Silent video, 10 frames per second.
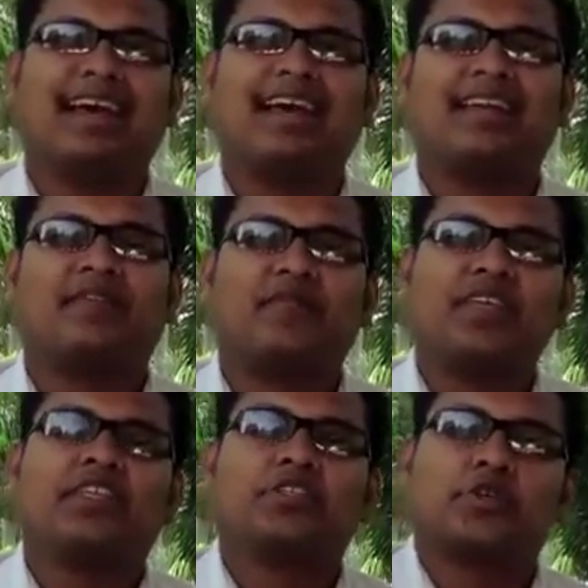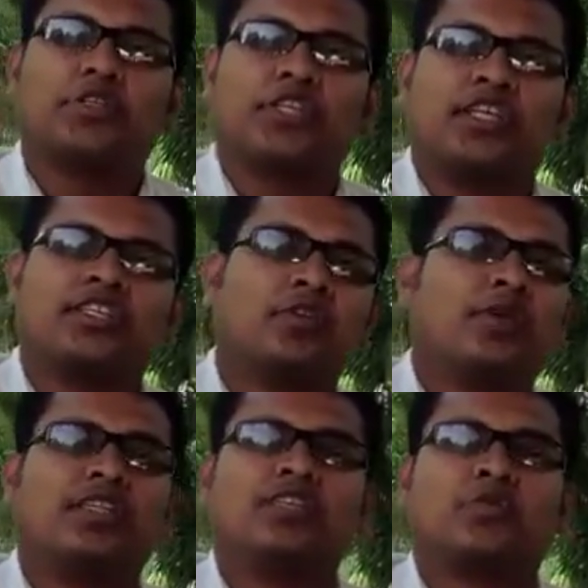and feed the search engine
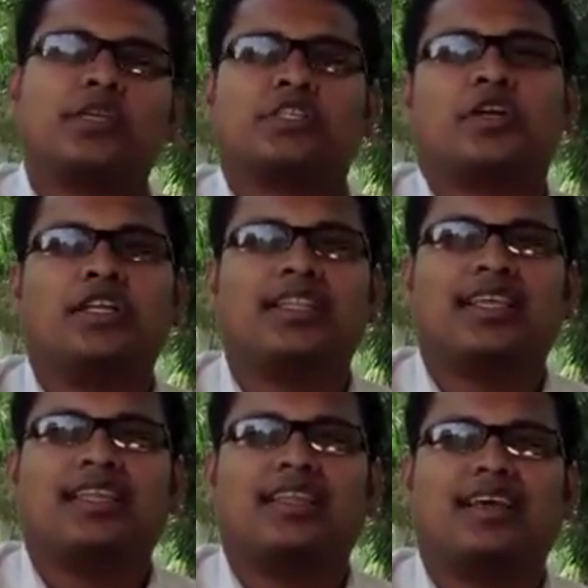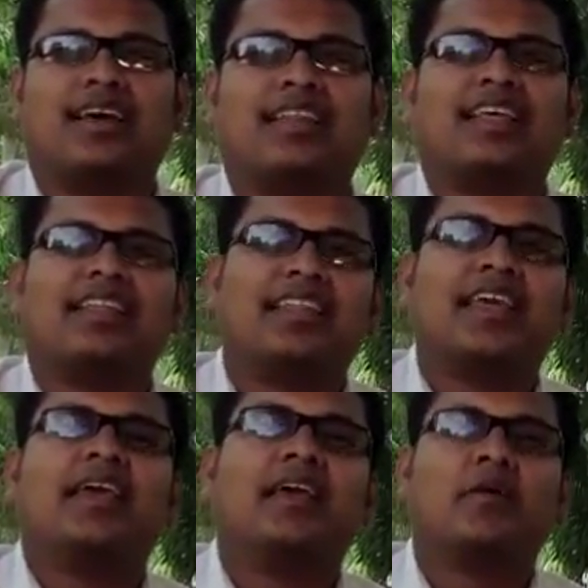with these rich content, and then
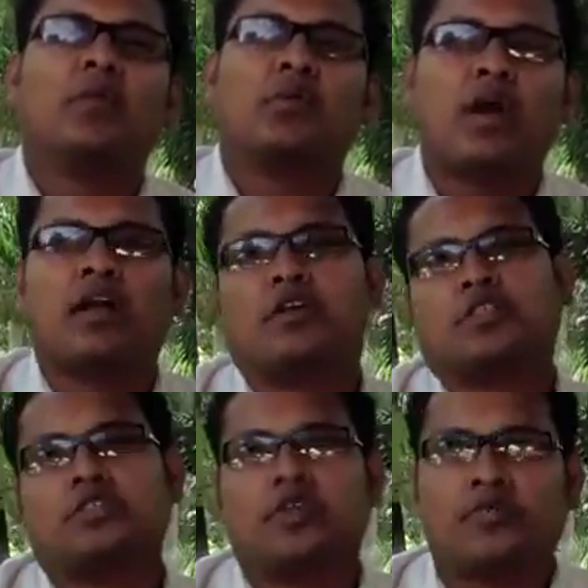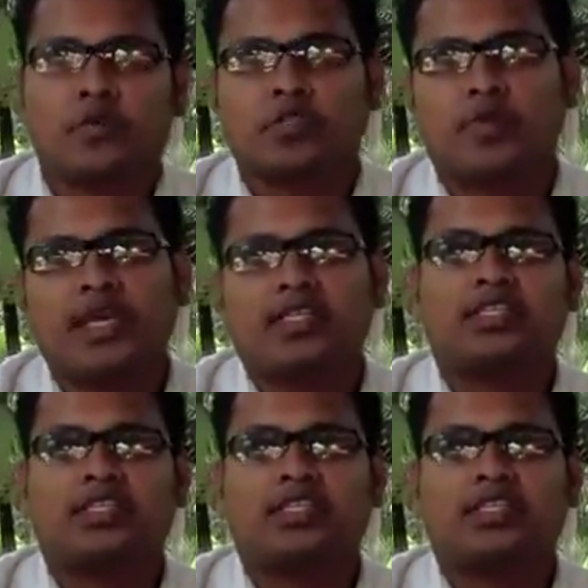they will rank us on their first page.